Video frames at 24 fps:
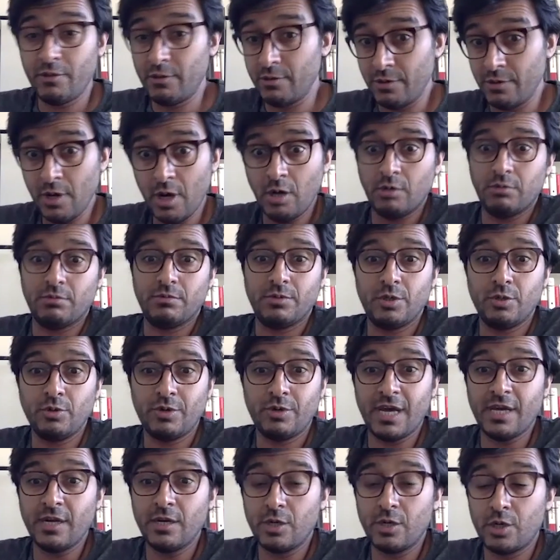No, you
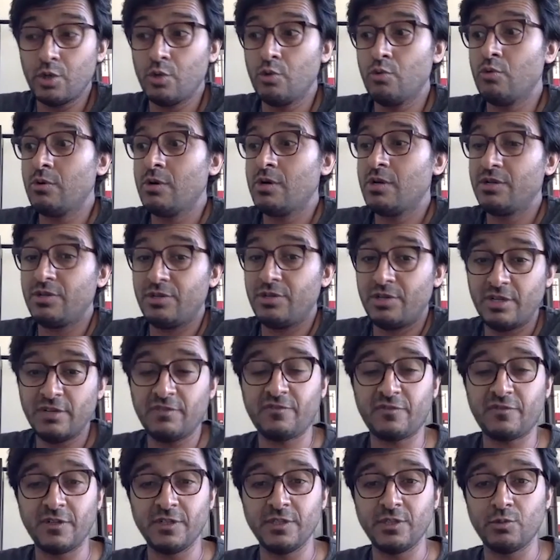can do
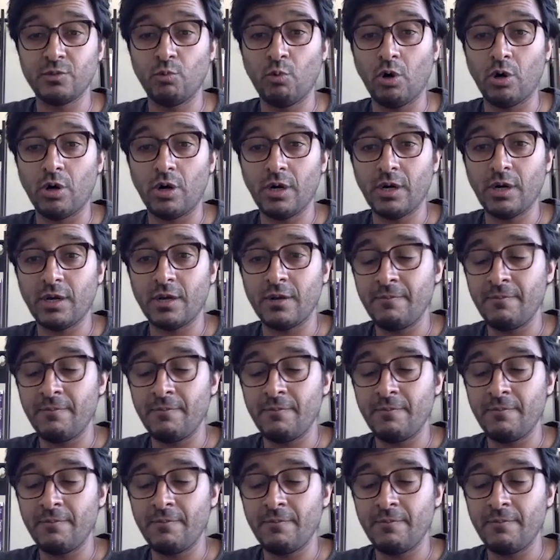different work